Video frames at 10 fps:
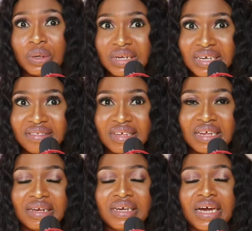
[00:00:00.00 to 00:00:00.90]
on the
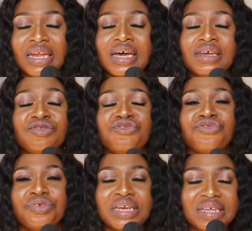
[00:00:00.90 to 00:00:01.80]
internet, Ghana is
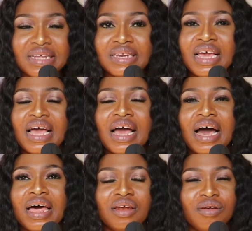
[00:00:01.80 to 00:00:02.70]
trending
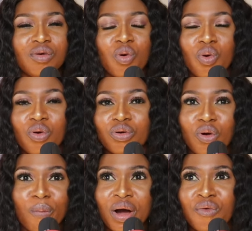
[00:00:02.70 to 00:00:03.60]
at
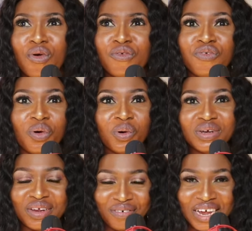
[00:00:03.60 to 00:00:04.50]
number one for
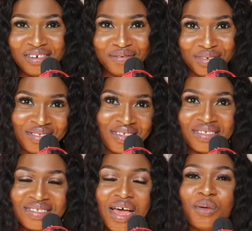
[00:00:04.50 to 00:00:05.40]
all the right
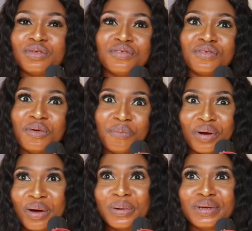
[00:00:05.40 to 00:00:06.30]
reasons. I was so
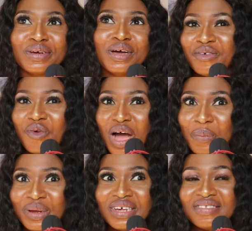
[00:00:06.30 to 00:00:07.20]
proud. What
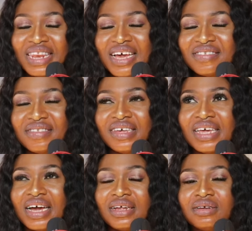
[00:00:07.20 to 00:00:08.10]
happened is last year
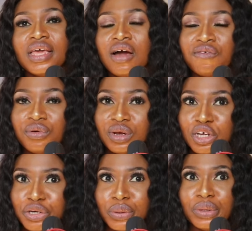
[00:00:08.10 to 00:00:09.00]
they had the Afro
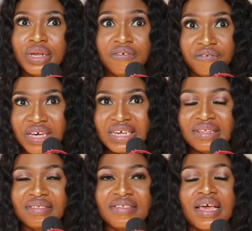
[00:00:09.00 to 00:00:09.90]
Nation
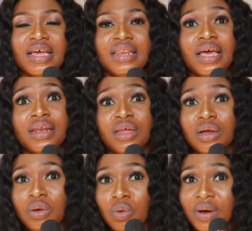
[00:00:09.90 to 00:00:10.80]
events, they had the
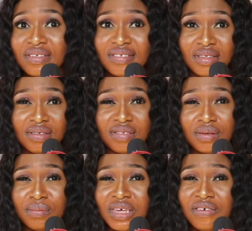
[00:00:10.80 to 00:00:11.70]
Global
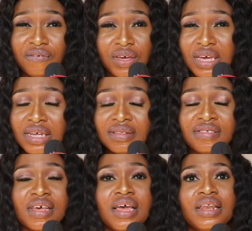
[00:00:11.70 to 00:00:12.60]
Citizen
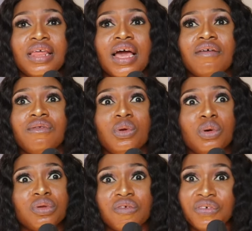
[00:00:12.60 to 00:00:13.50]
events, they have a
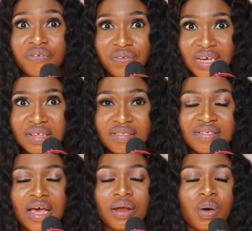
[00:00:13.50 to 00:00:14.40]
lot of
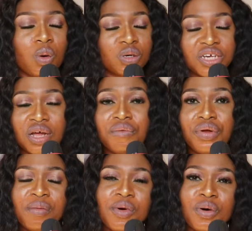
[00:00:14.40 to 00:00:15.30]
events, and Usher
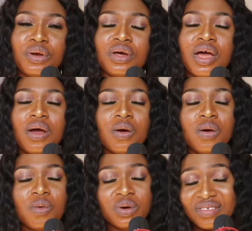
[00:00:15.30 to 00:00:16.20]
Raymond
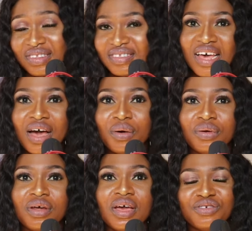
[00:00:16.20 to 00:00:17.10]
was in
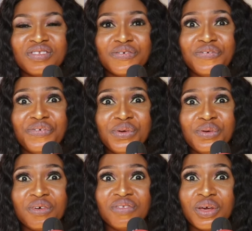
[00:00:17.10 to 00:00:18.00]
town, just a
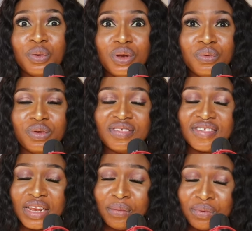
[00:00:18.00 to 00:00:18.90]
few of the Hollywood
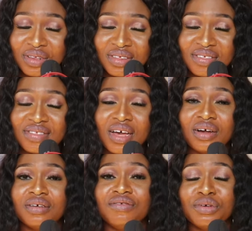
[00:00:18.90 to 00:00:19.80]
celebrities that I
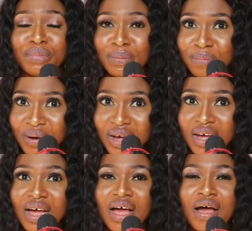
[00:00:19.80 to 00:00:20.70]
could remember.
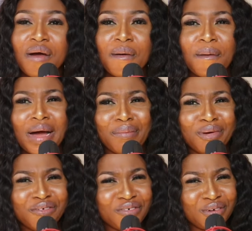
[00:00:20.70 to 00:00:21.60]
I'm
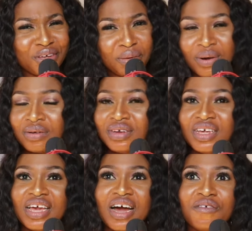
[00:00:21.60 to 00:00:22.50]
not even talking about
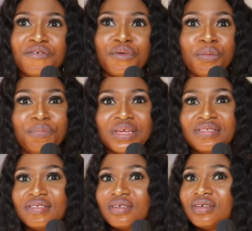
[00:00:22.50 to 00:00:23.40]
the
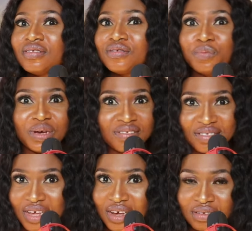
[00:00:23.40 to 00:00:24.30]
Afrobeat
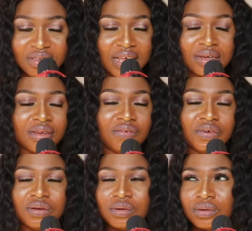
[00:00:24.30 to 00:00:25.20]
superstars like
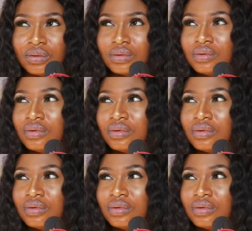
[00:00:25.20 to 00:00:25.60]
Davido,